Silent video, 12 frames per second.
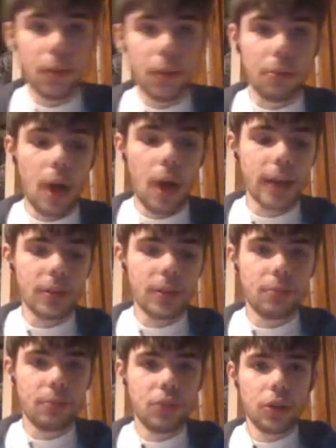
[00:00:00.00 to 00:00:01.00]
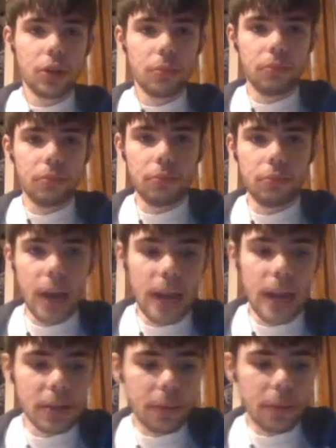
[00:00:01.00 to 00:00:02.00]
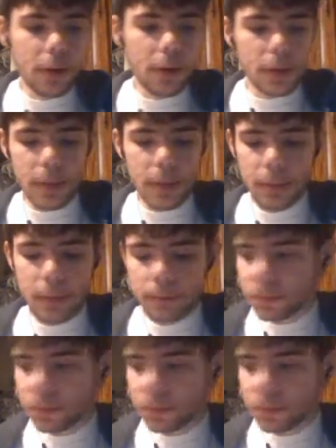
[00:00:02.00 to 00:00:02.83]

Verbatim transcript: good price, sure, get it, I suppose. I mean,